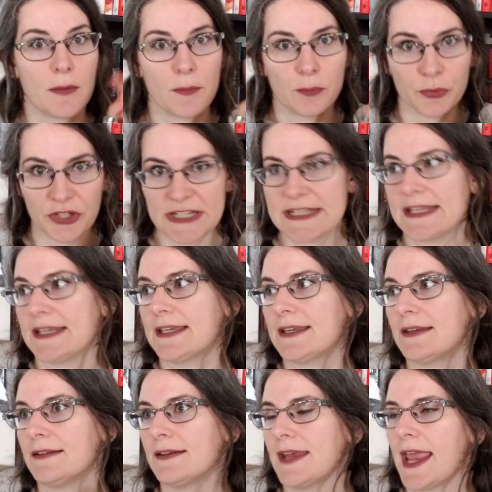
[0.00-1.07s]

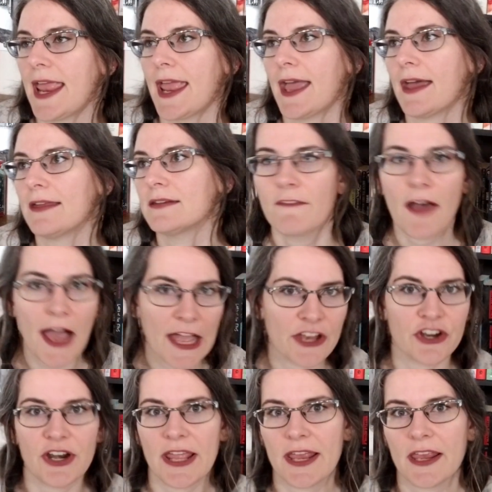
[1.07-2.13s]
Britain and the
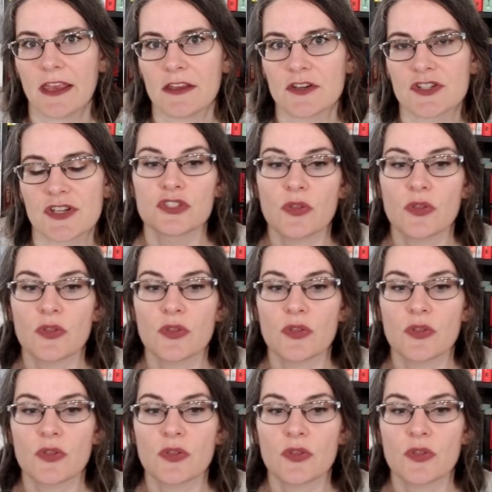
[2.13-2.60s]
Iron Age.